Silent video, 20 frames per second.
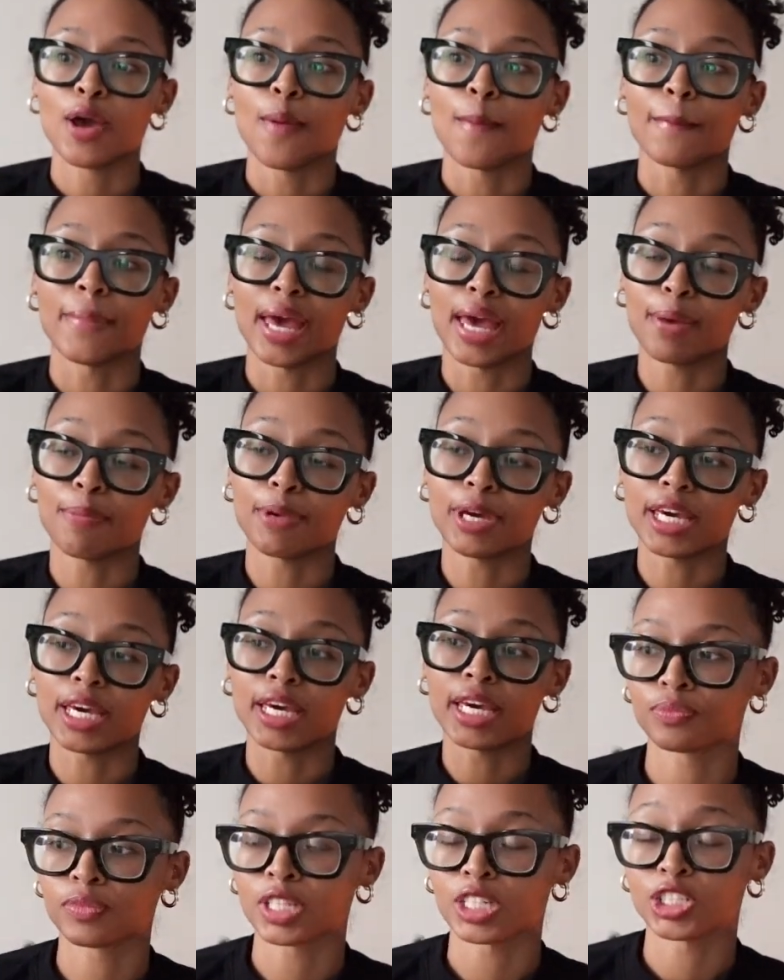
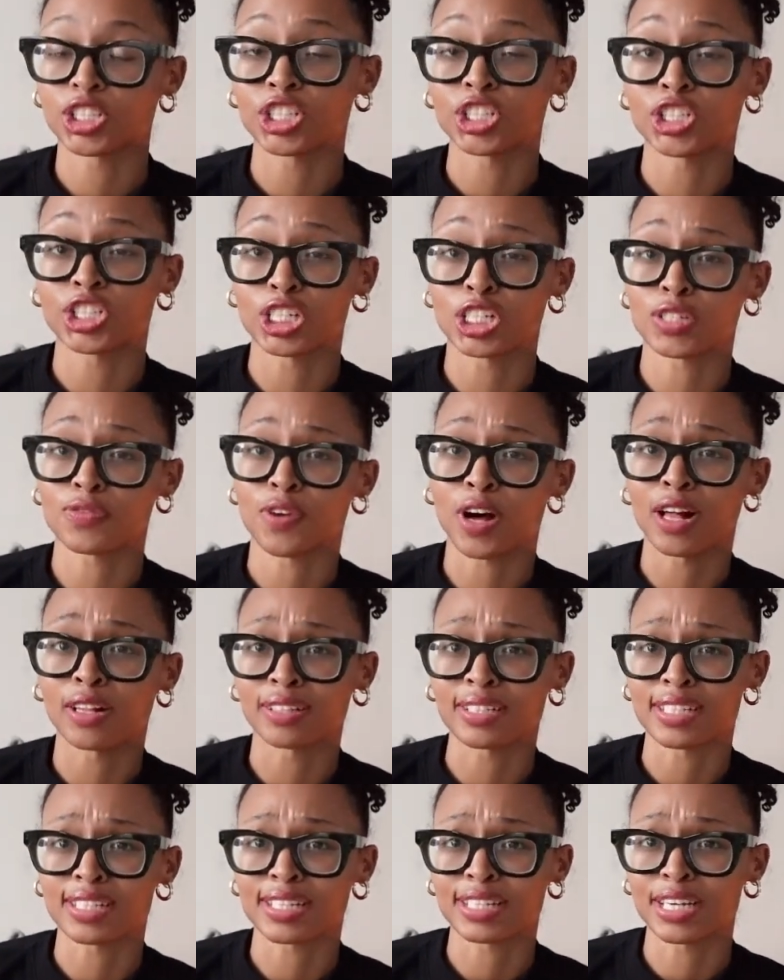maybe she's just
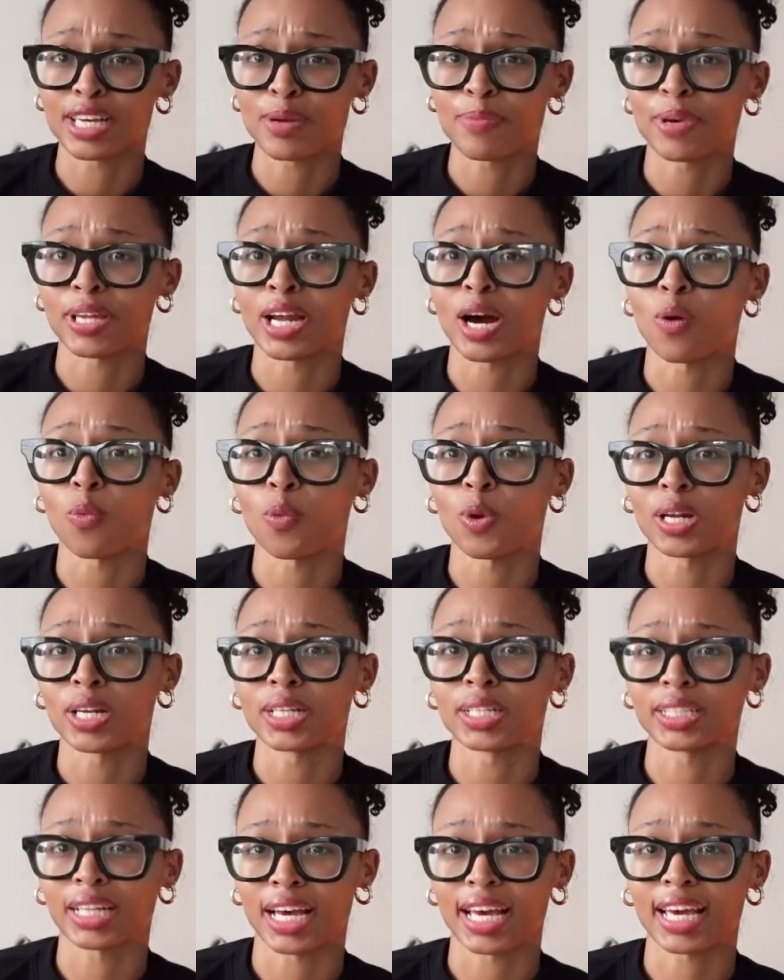falling asleep and I
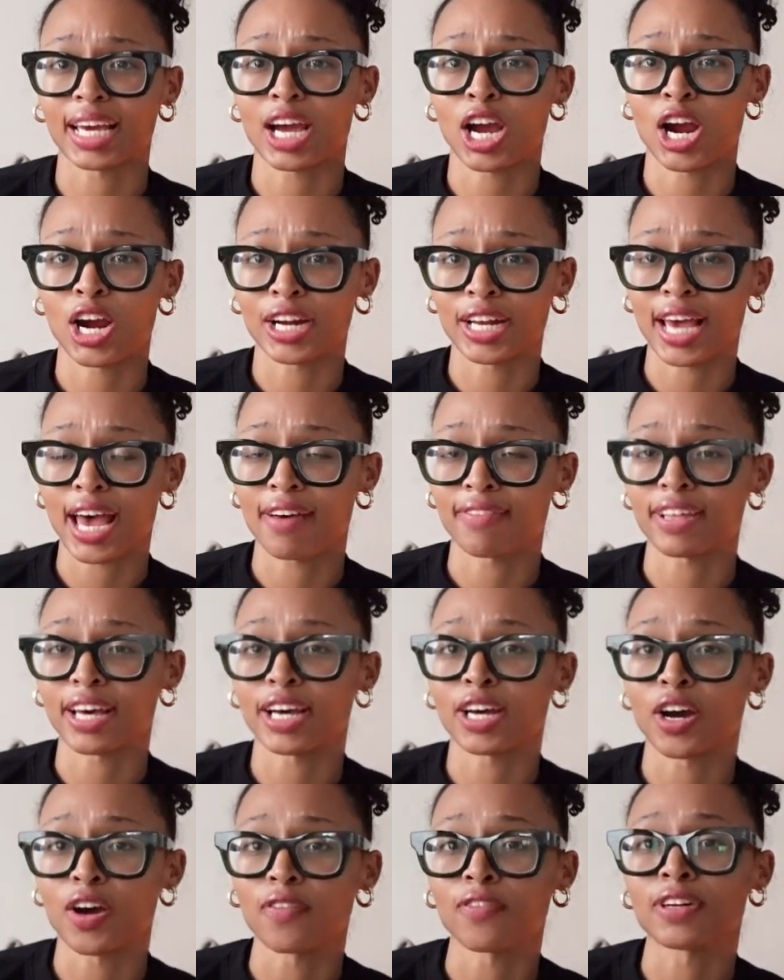want like her to have
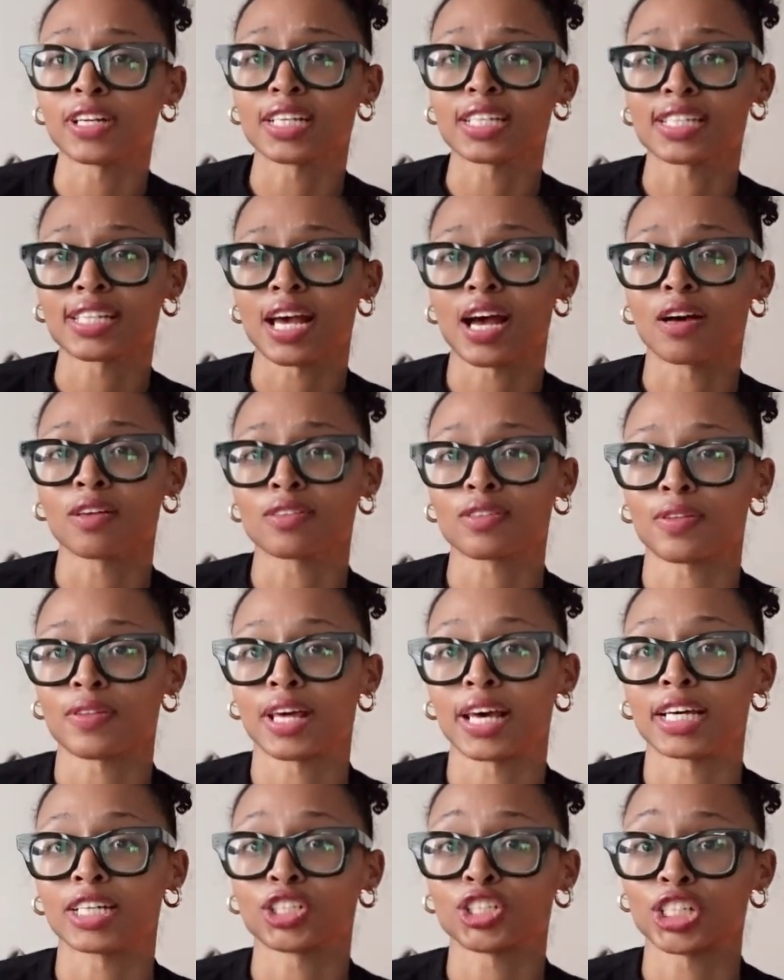that comforting sound so
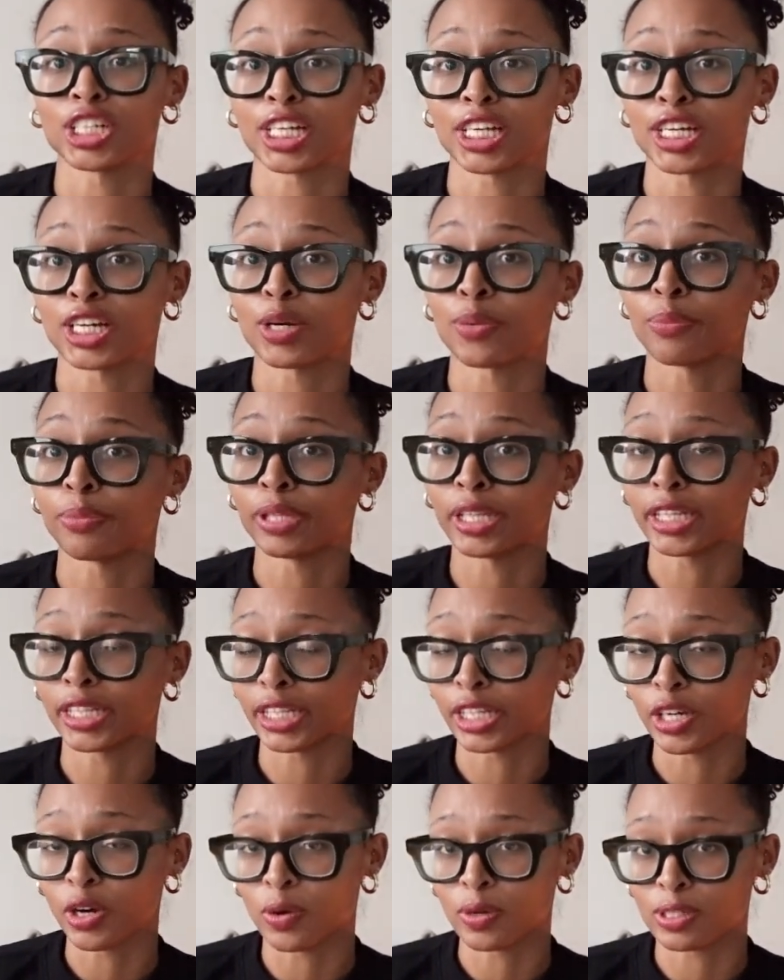that she can
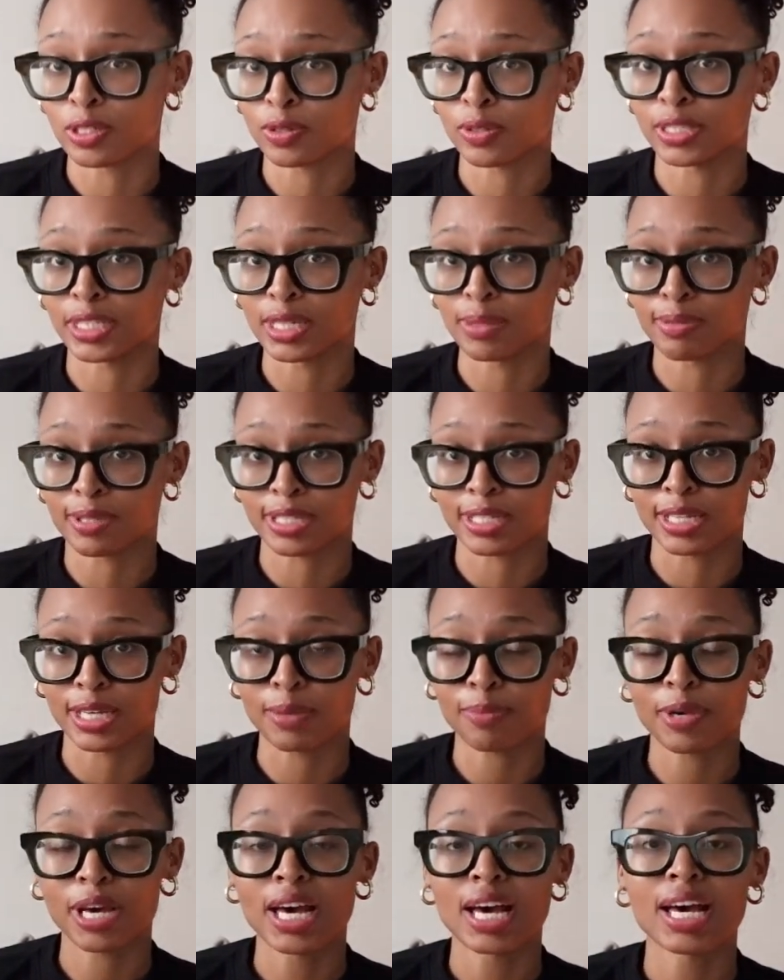completely go into a deep
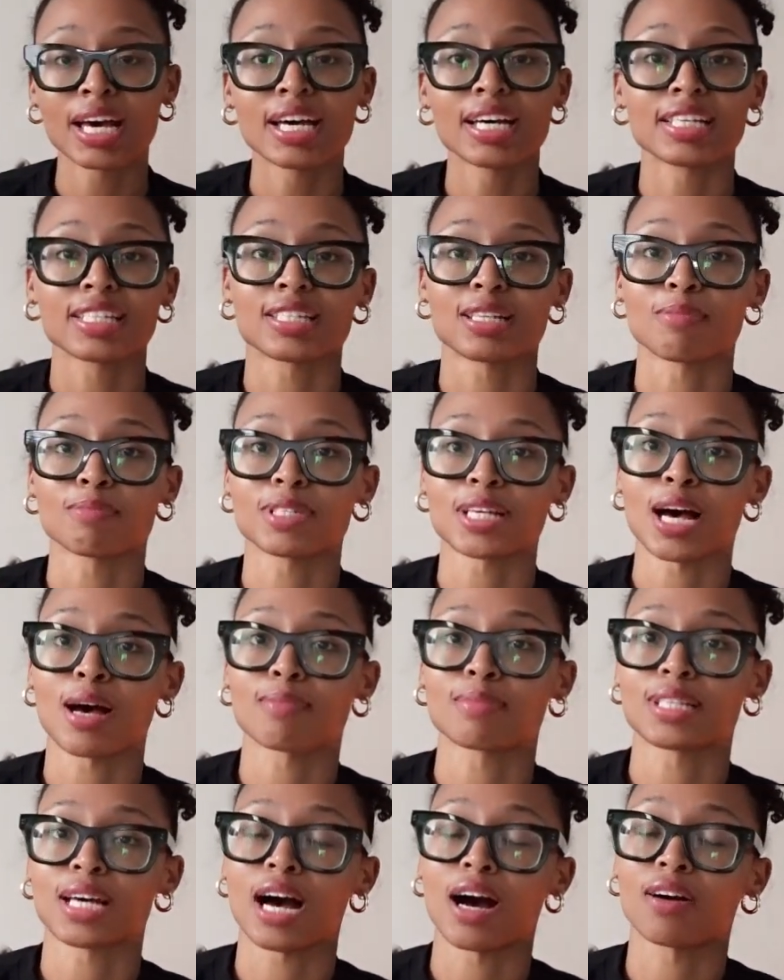sleep,
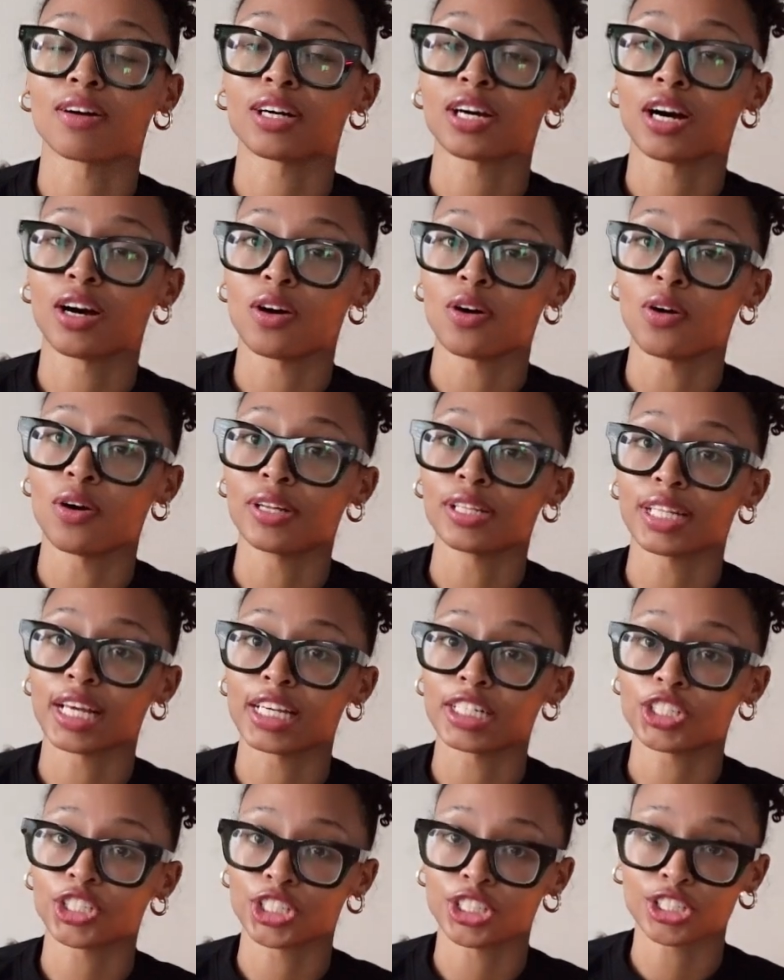sometimes I'll cut on
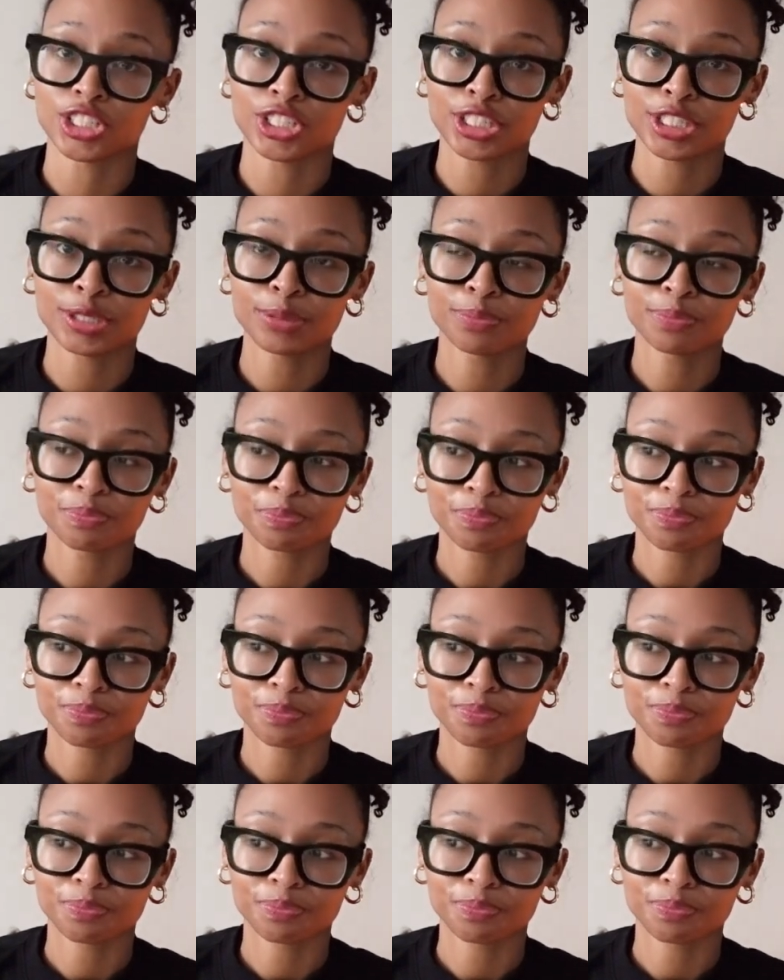that shusher.